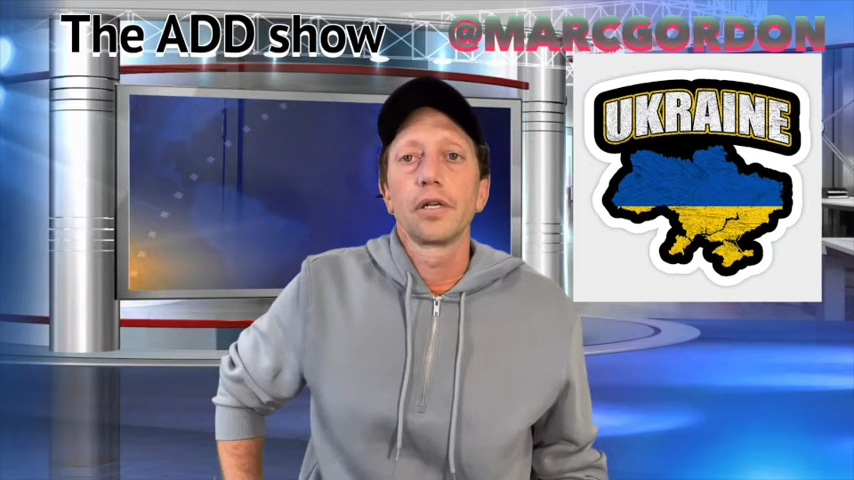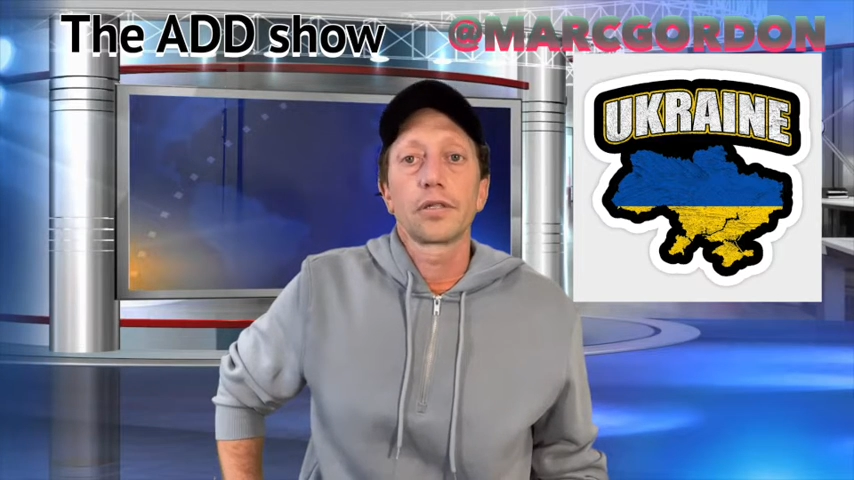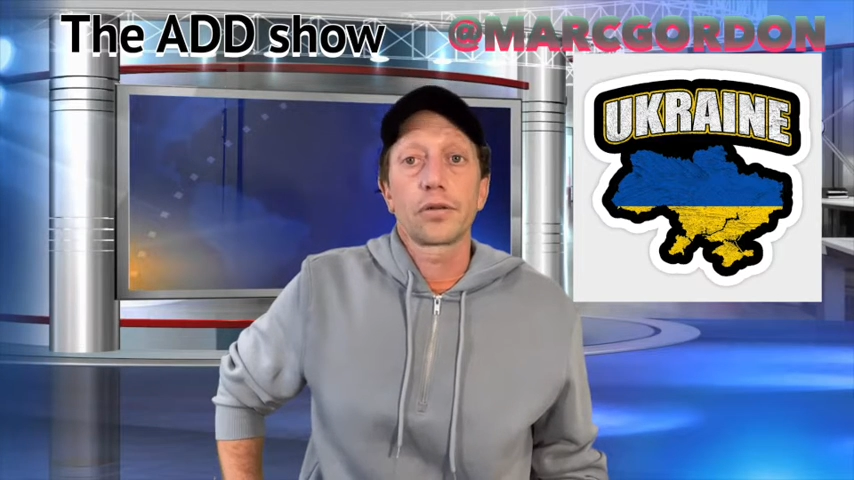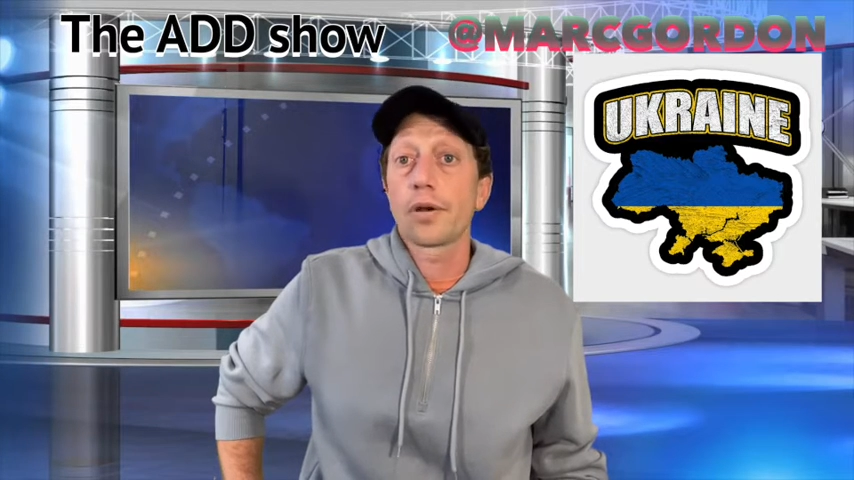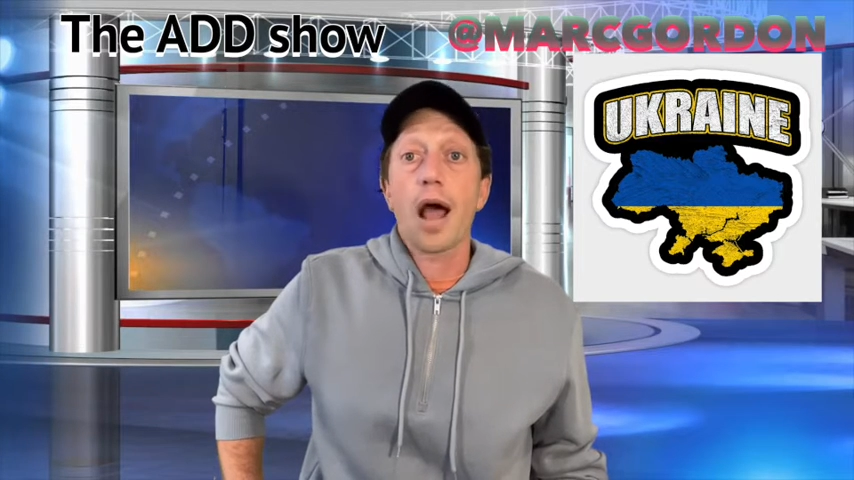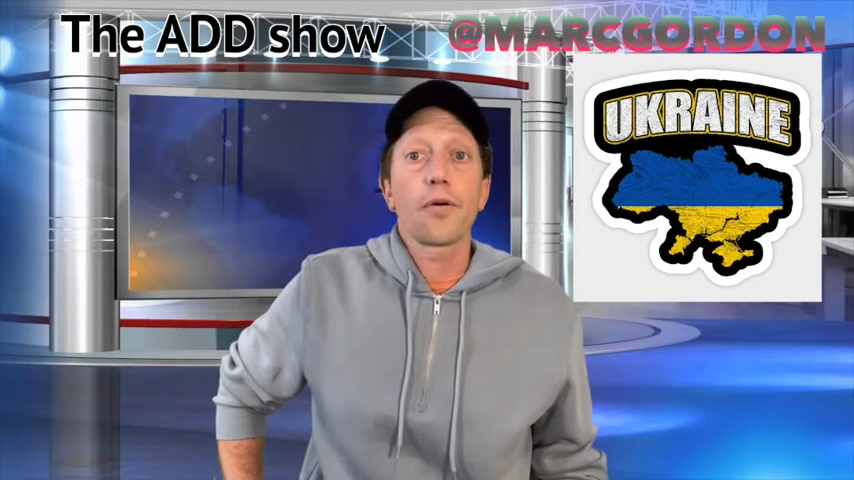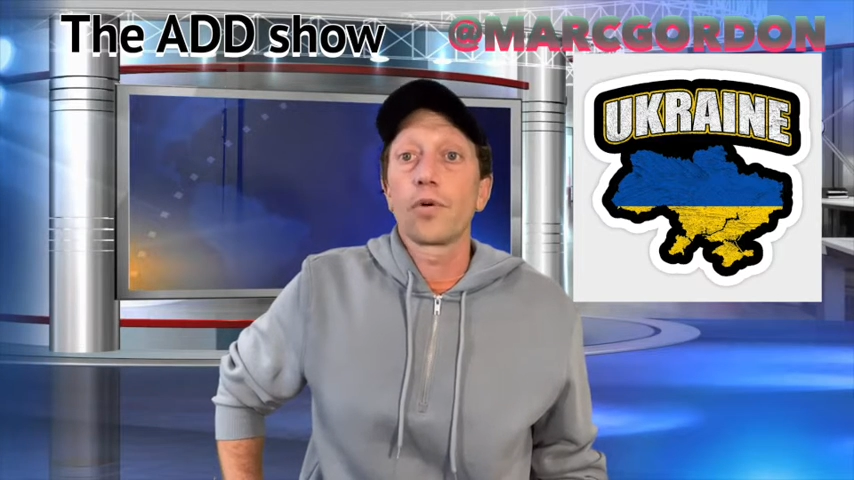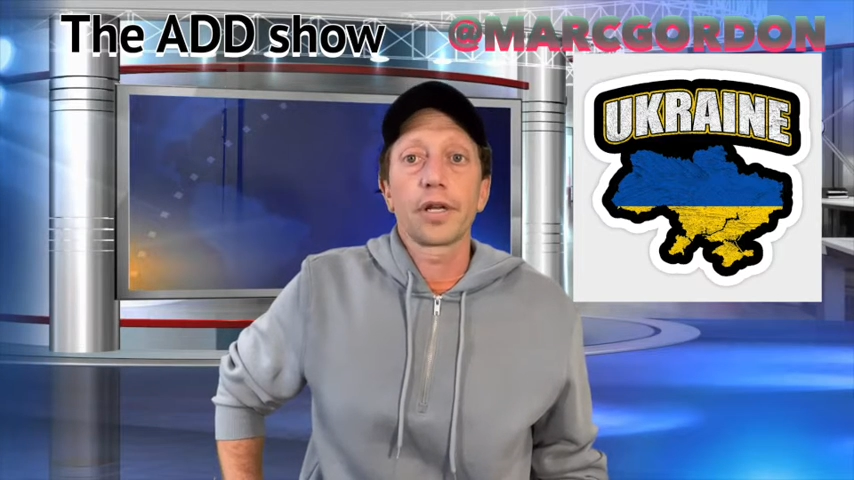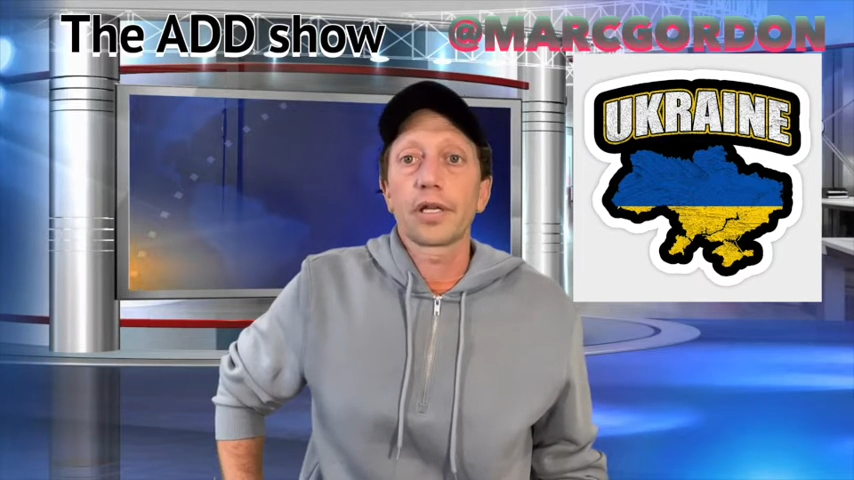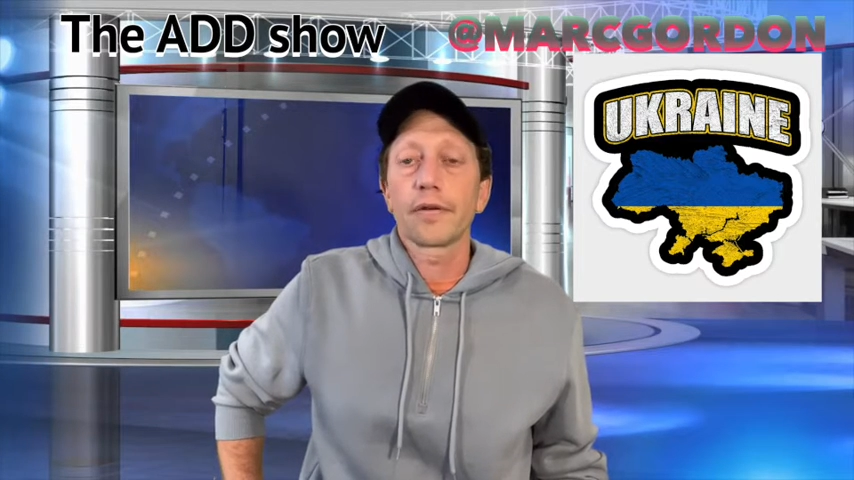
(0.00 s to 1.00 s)
So not
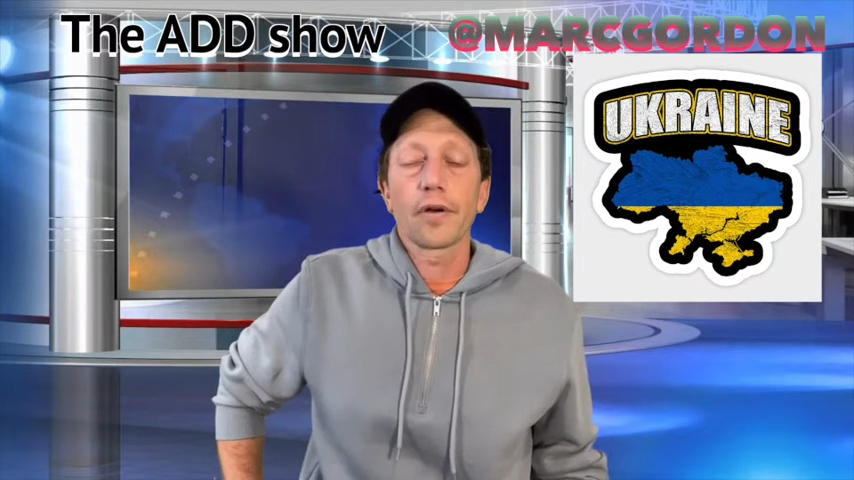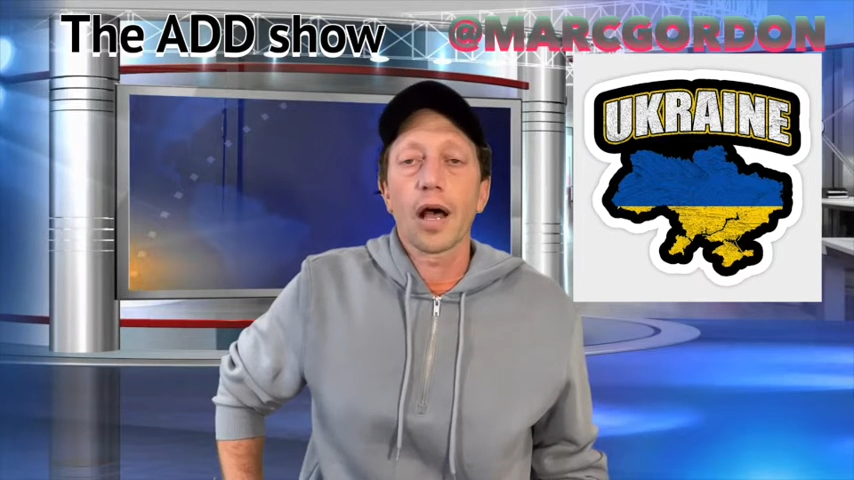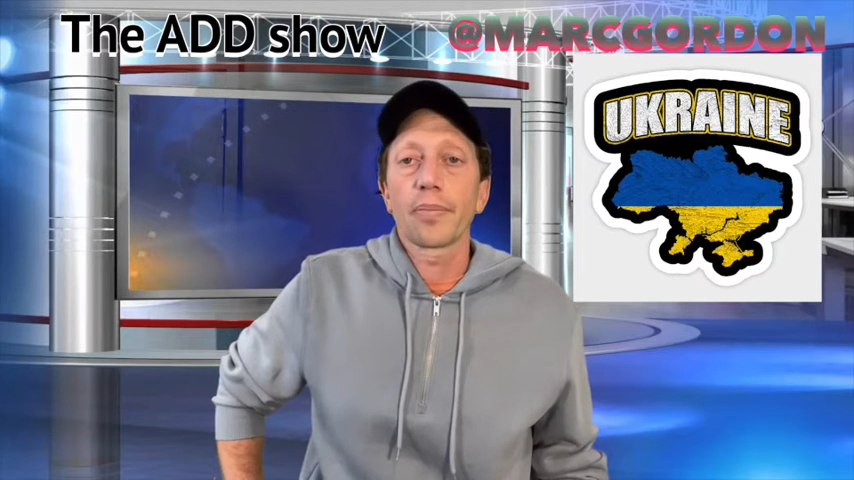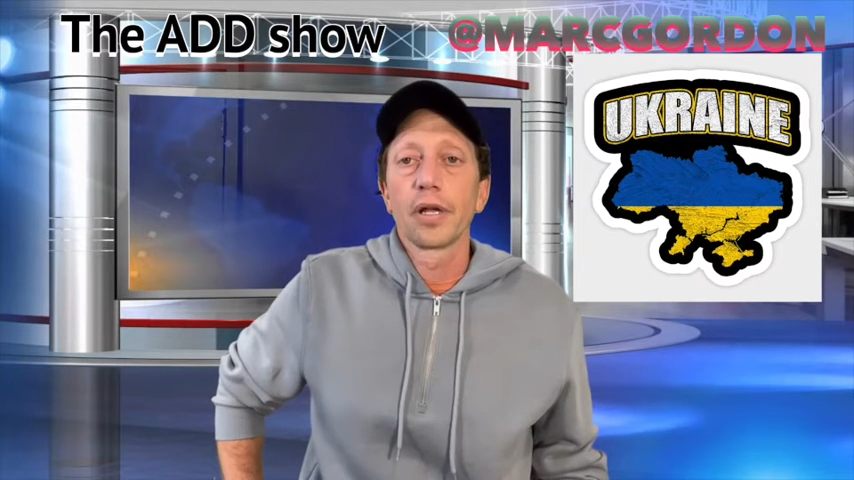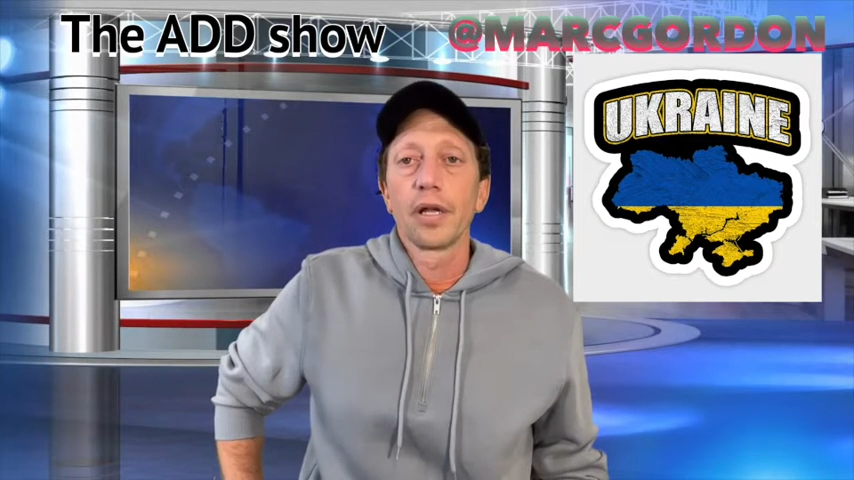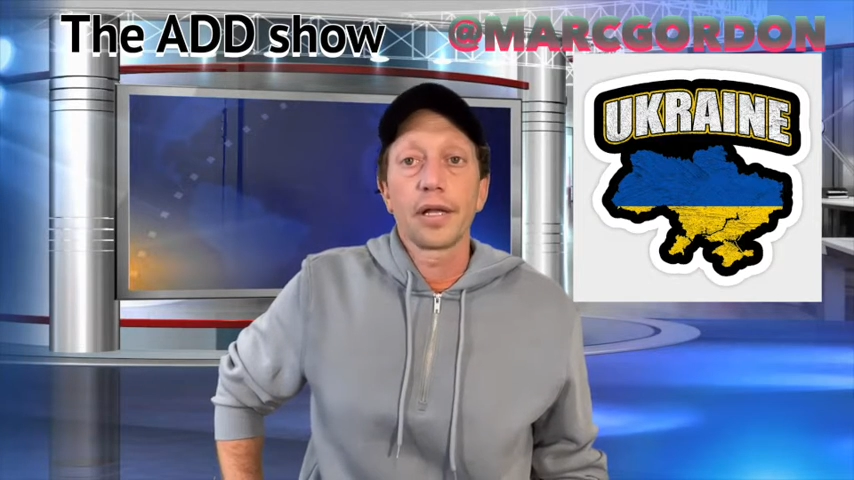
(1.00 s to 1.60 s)
want to give up.